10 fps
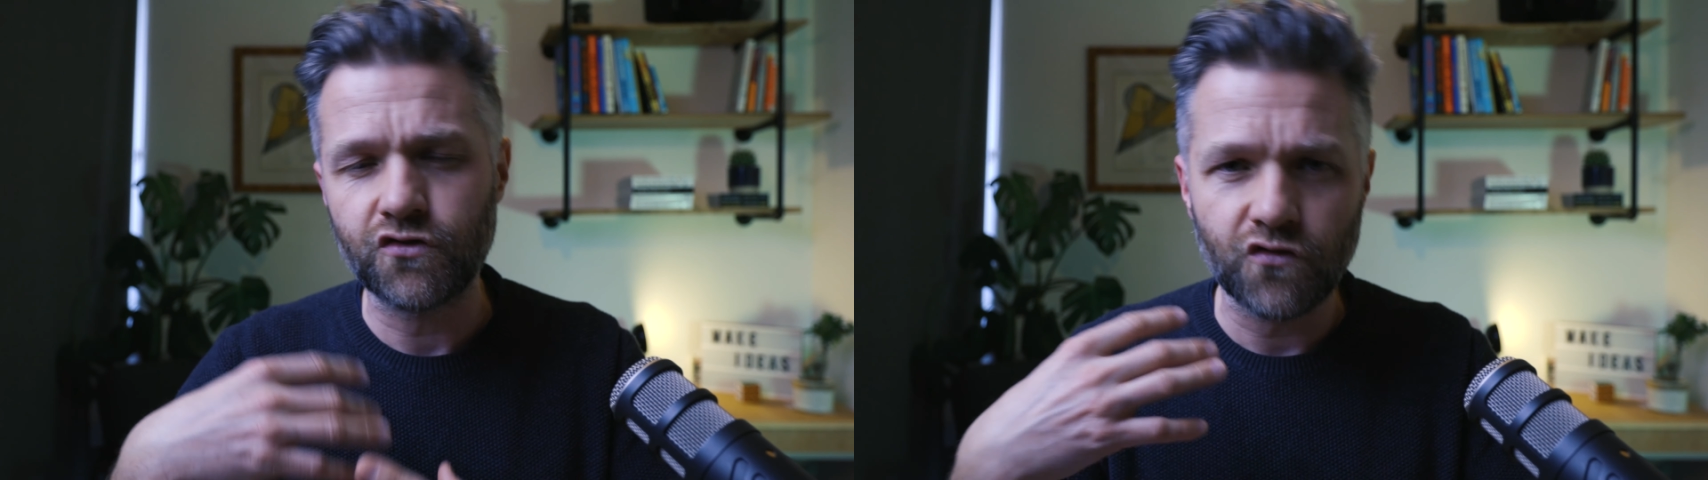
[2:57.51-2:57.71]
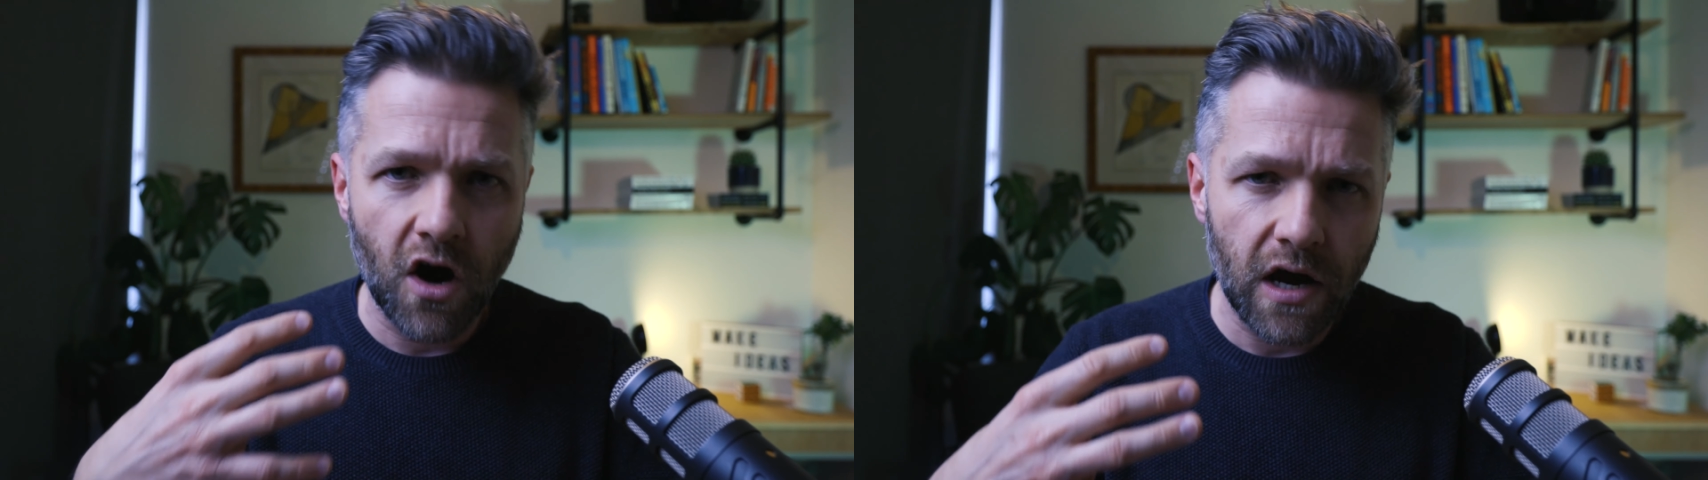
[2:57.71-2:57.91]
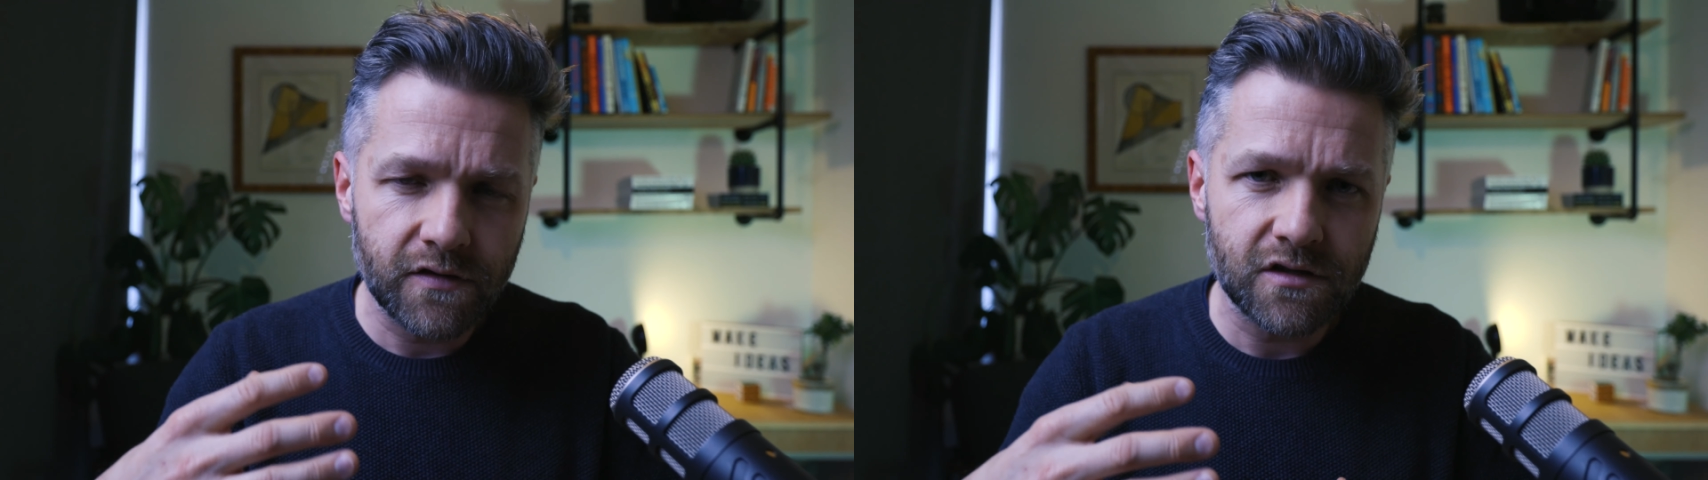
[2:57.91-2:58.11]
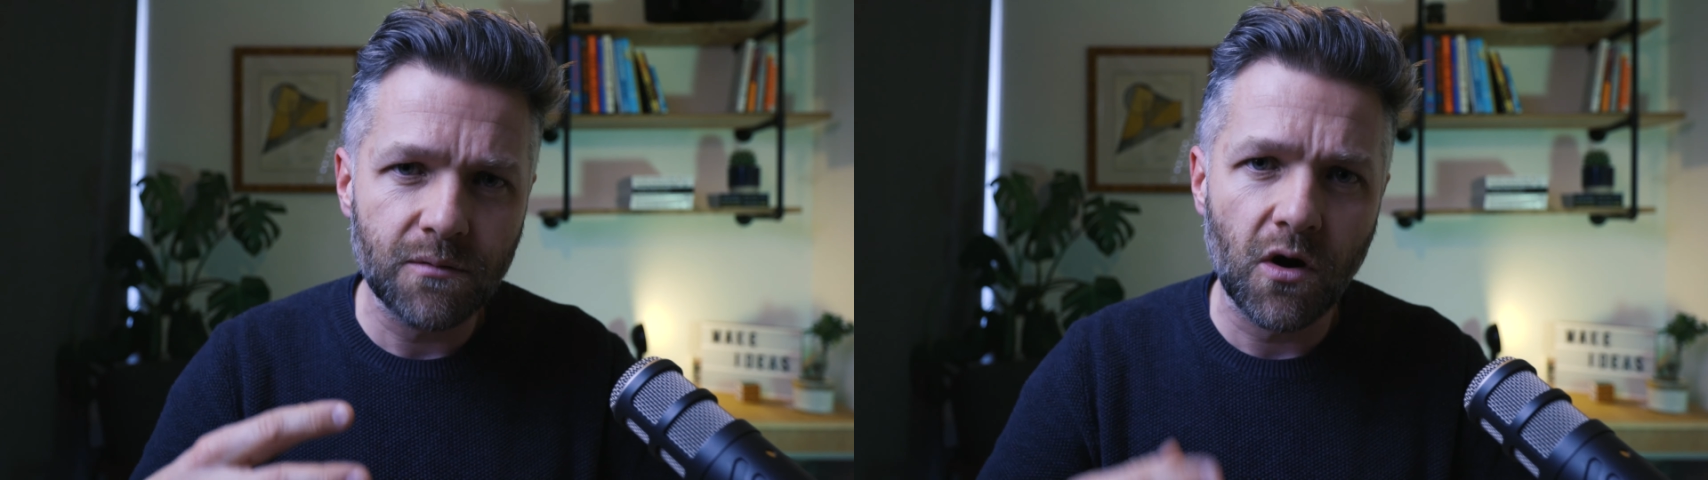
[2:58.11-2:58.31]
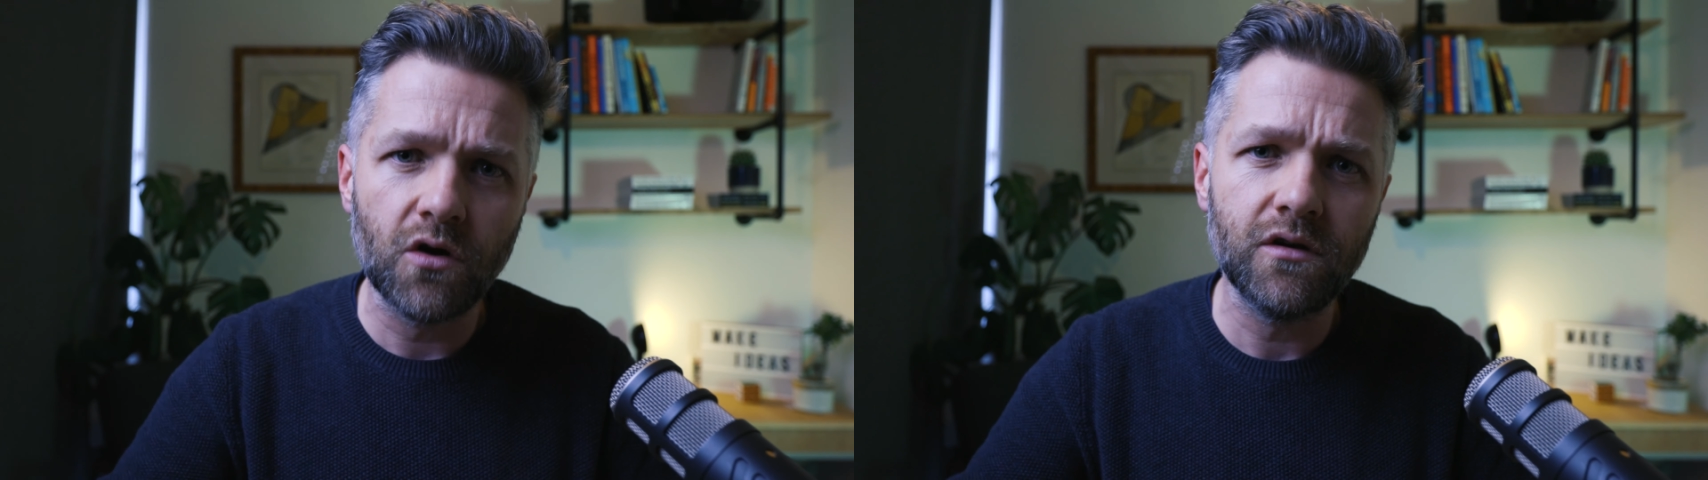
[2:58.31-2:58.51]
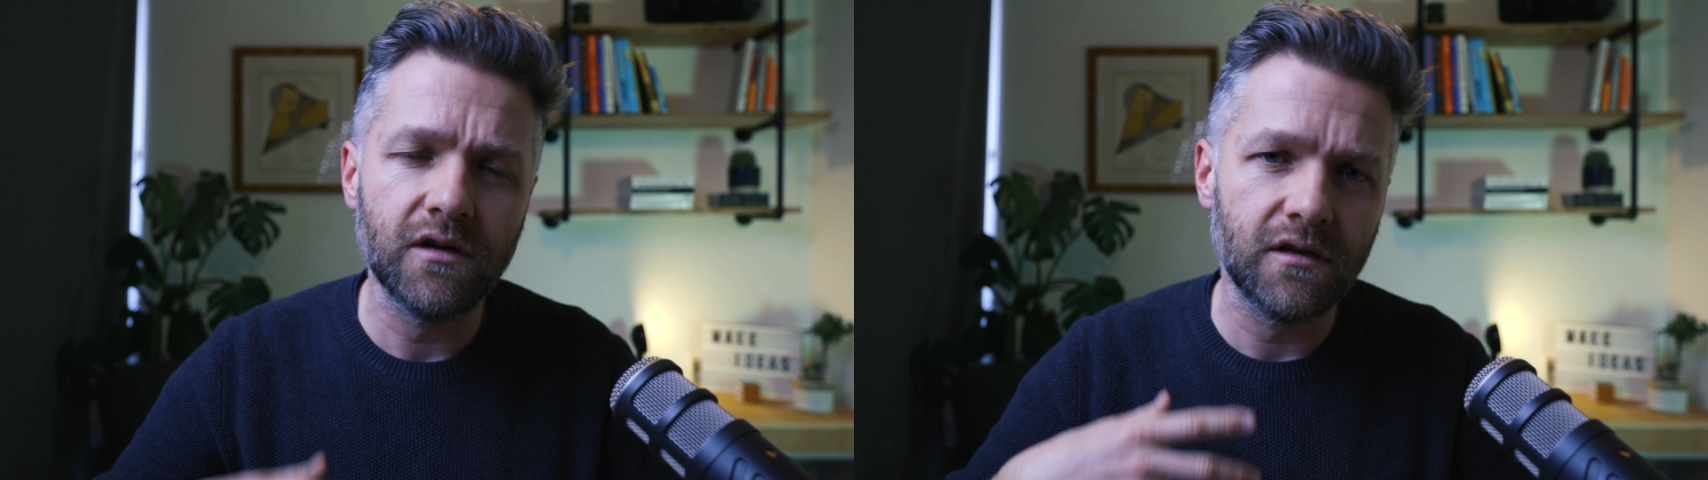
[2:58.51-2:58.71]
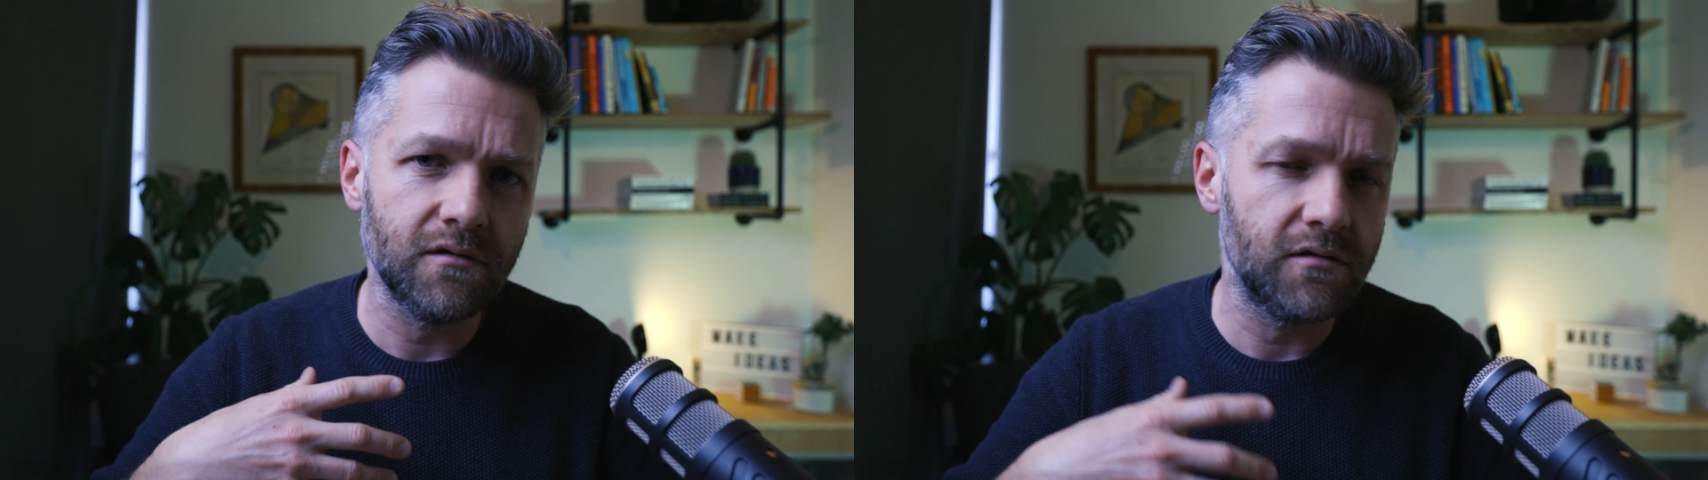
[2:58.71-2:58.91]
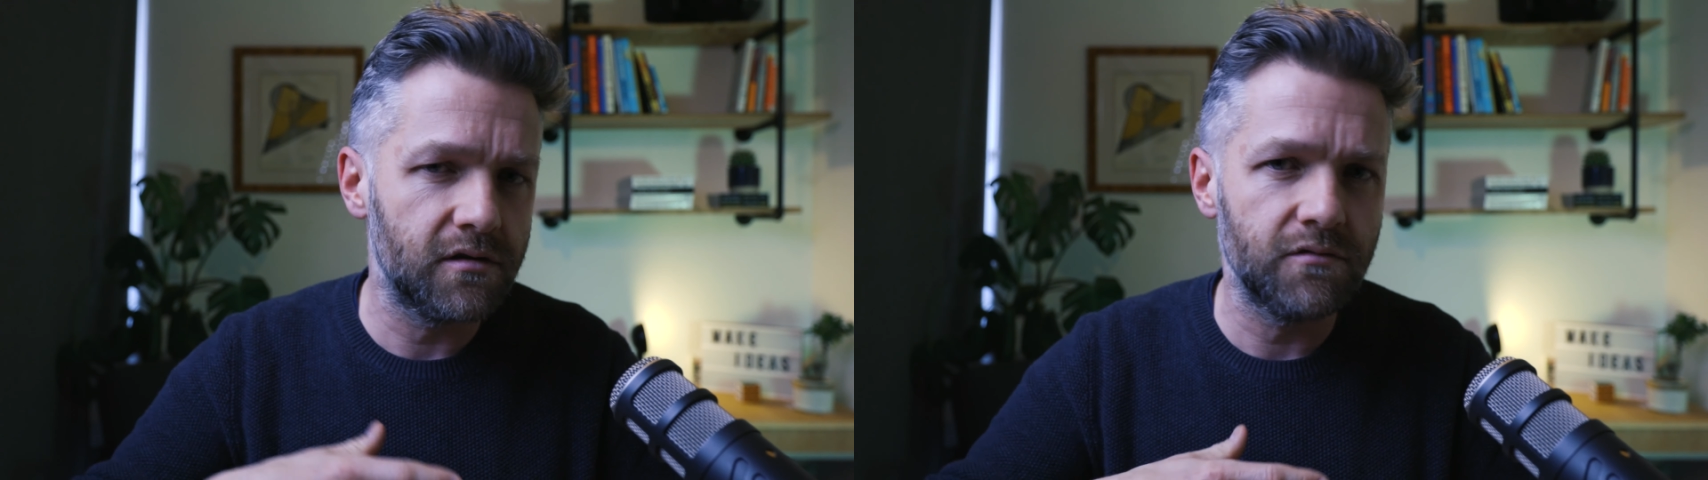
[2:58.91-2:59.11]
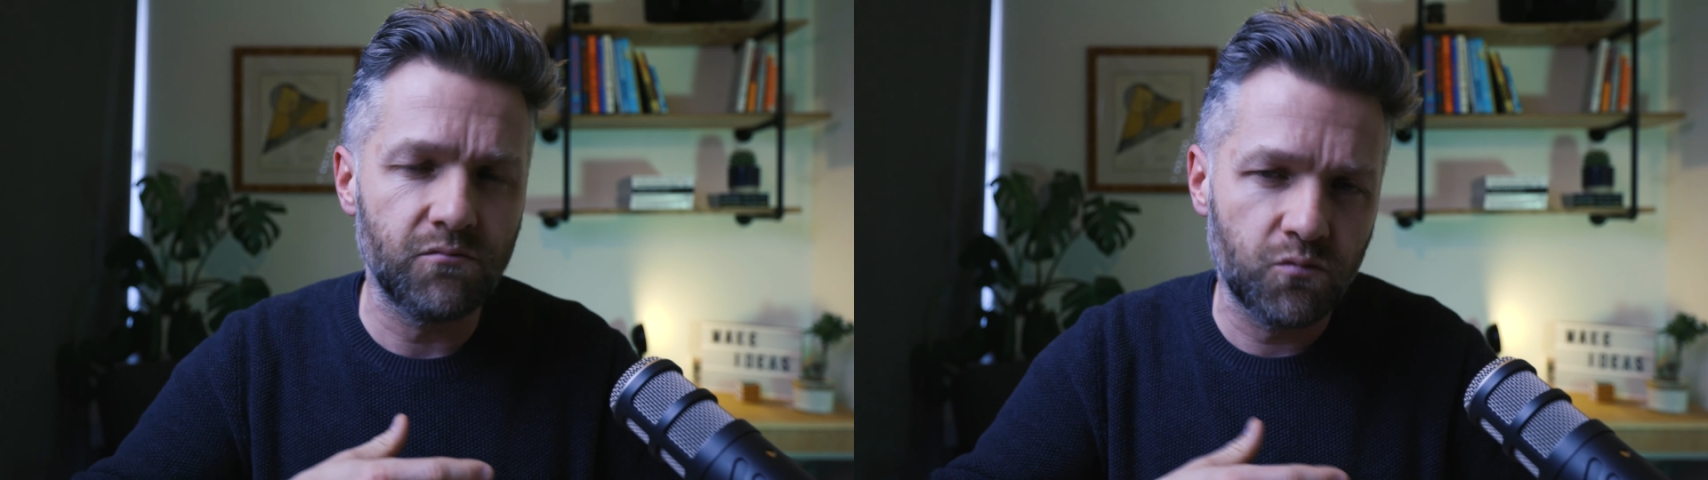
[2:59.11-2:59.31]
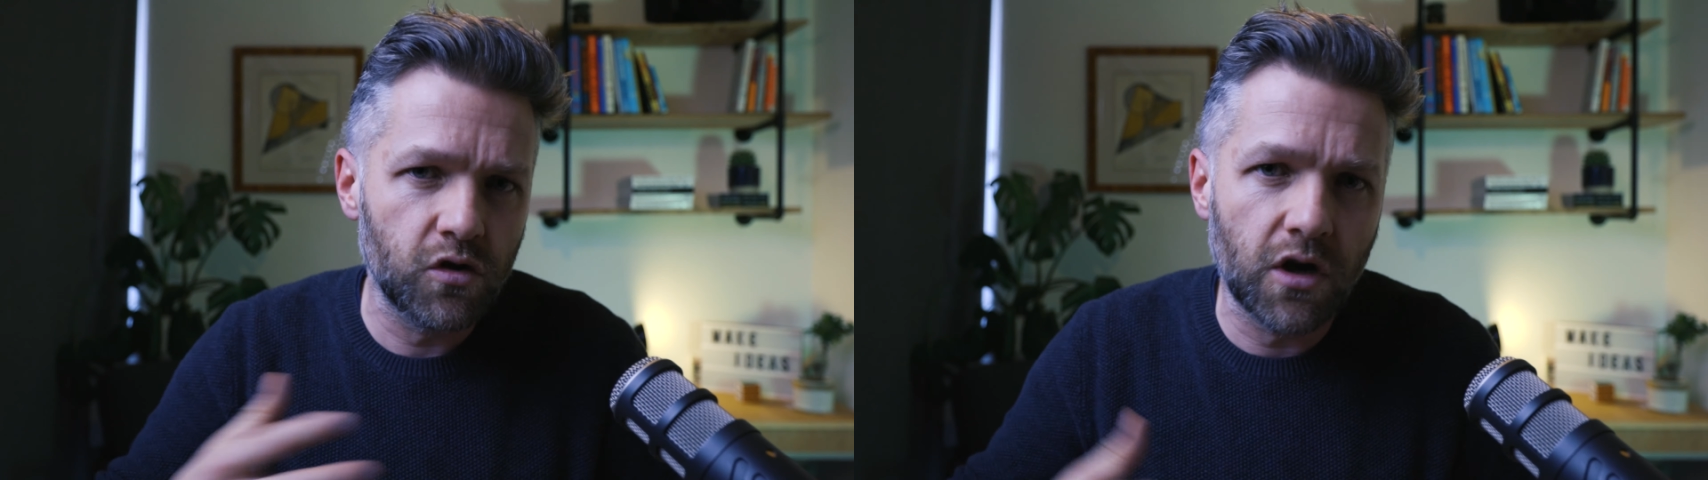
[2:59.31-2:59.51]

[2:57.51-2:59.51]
drives them on and